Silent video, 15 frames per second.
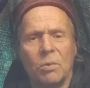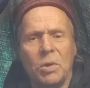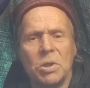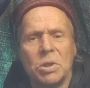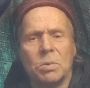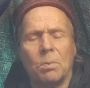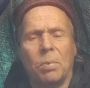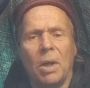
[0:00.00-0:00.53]
can
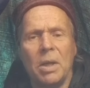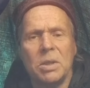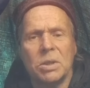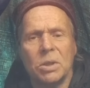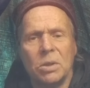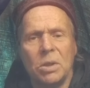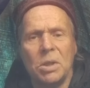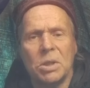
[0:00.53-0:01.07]

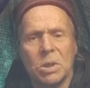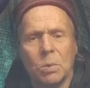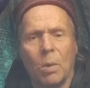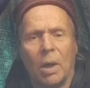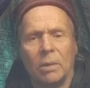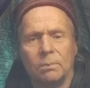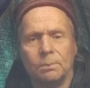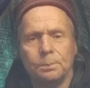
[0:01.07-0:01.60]
replace this
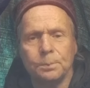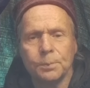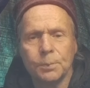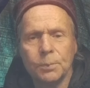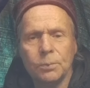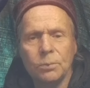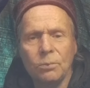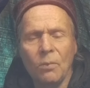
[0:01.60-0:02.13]
one.
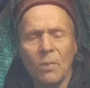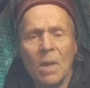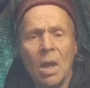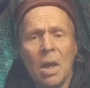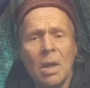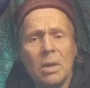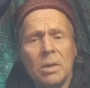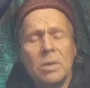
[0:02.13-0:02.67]

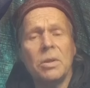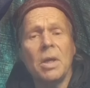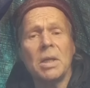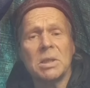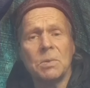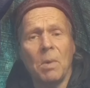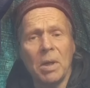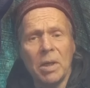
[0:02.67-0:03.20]
And
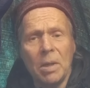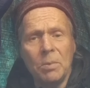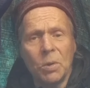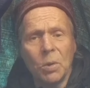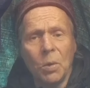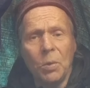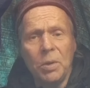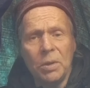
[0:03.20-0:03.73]
that's why I'm
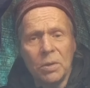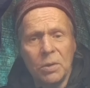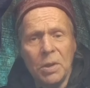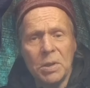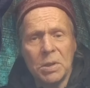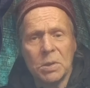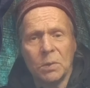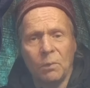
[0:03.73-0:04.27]
doing
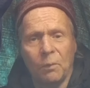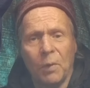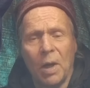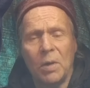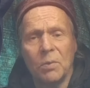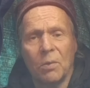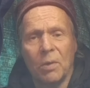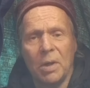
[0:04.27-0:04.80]
this
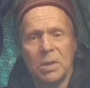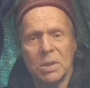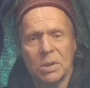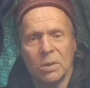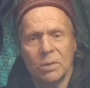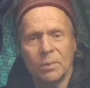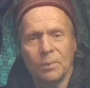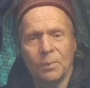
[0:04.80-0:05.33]

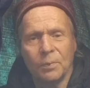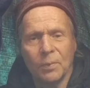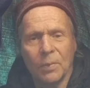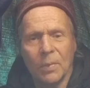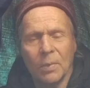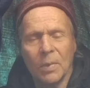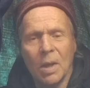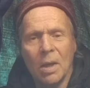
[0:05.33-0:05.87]
fundraiser.
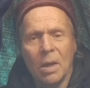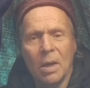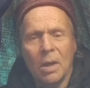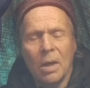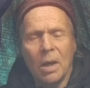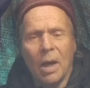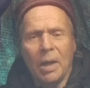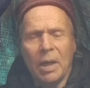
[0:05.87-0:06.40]

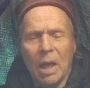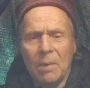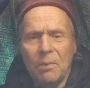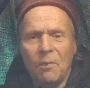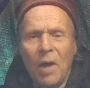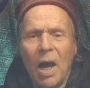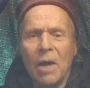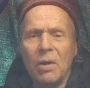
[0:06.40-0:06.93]
And
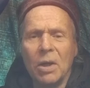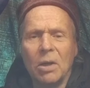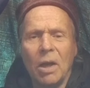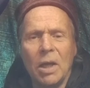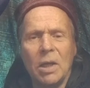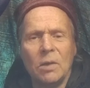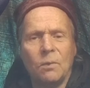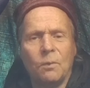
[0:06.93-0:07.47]
I'm very
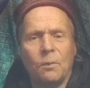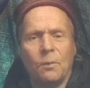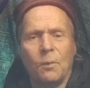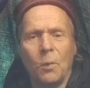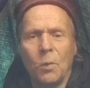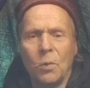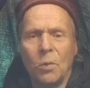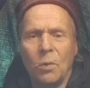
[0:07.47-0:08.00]

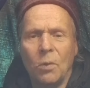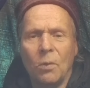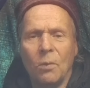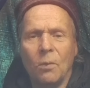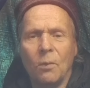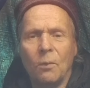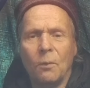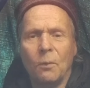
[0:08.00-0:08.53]
grateful
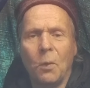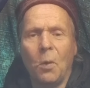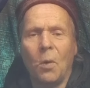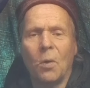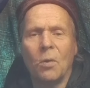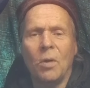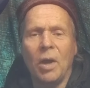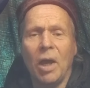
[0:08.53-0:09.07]

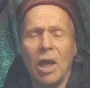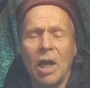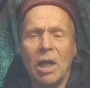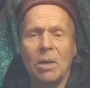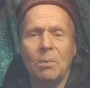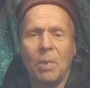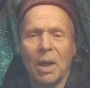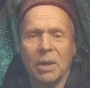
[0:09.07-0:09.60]
for
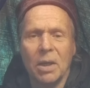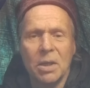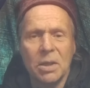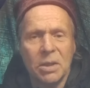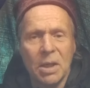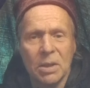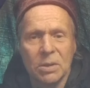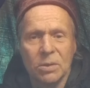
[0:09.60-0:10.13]
help I
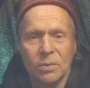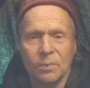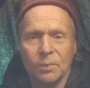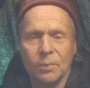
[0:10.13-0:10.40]
can get.